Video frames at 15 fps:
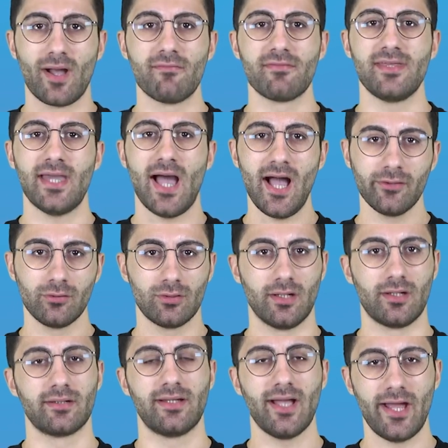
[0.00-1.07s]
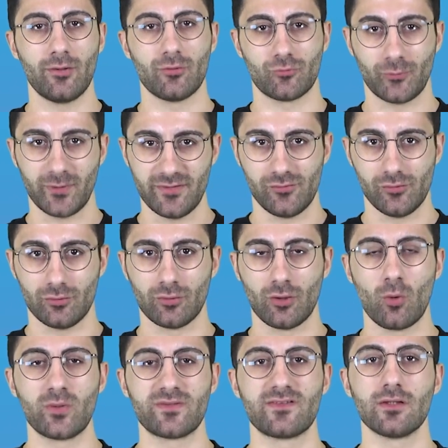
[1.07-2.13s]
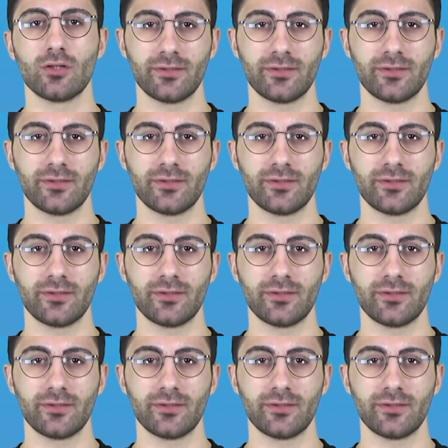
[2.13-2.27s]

we have the angular gyrus region, which is